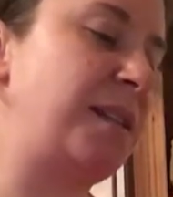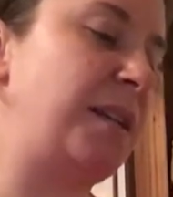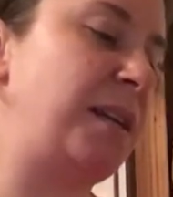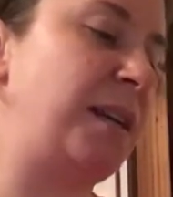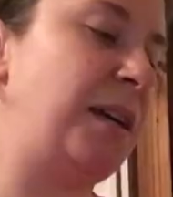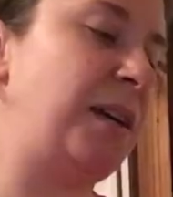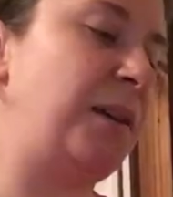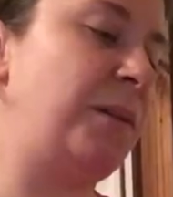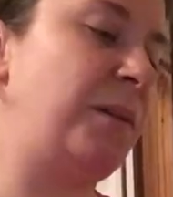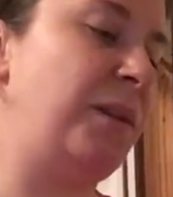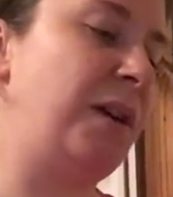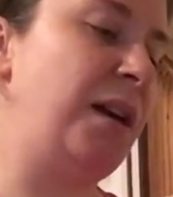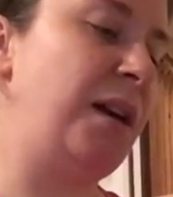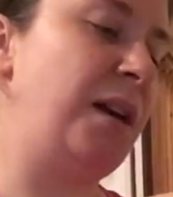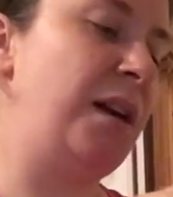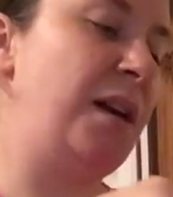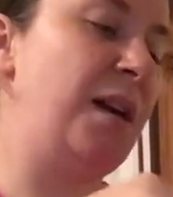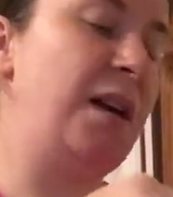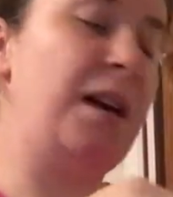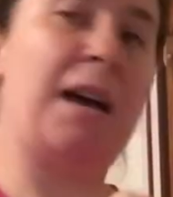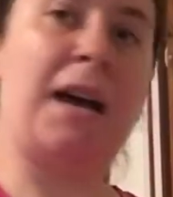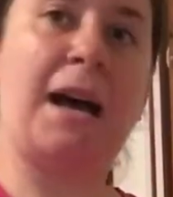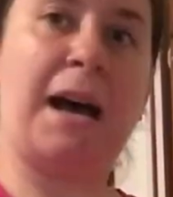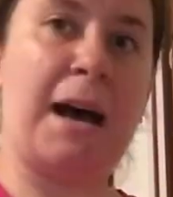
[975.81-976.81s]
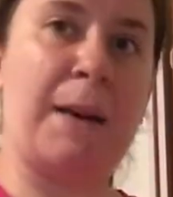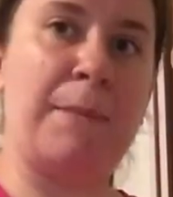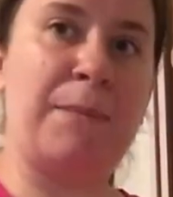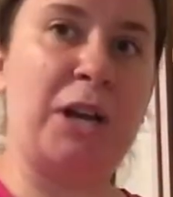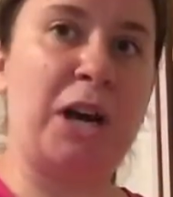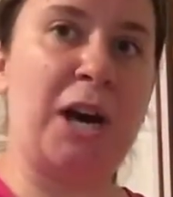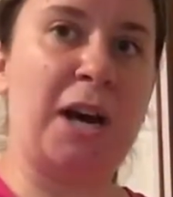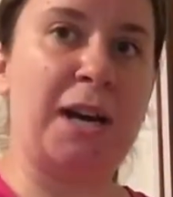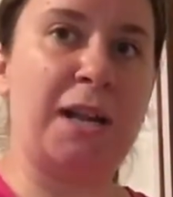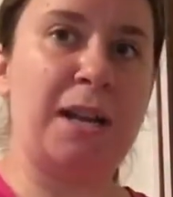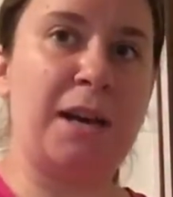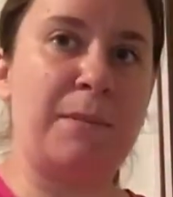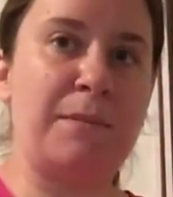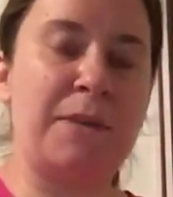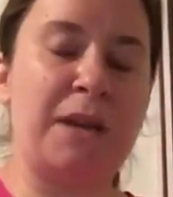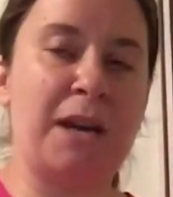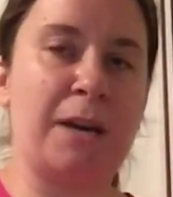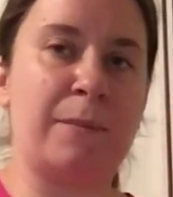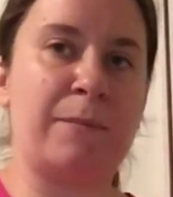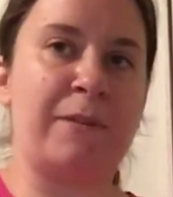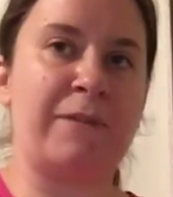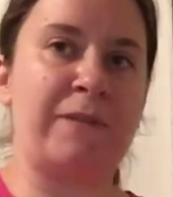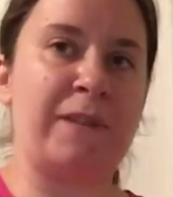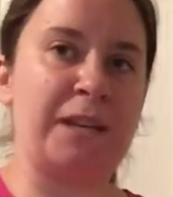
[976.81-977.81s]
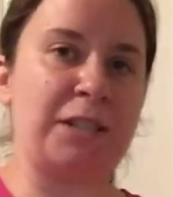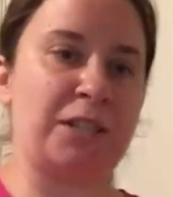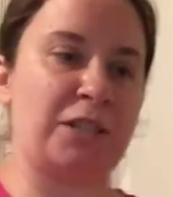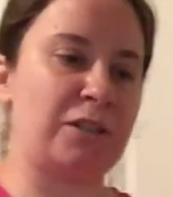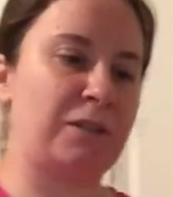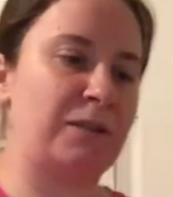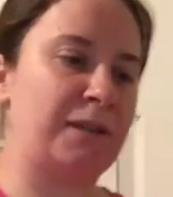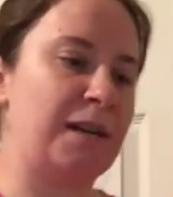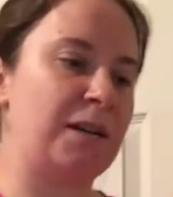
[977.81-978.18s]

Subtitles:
You know, I'm not a professional.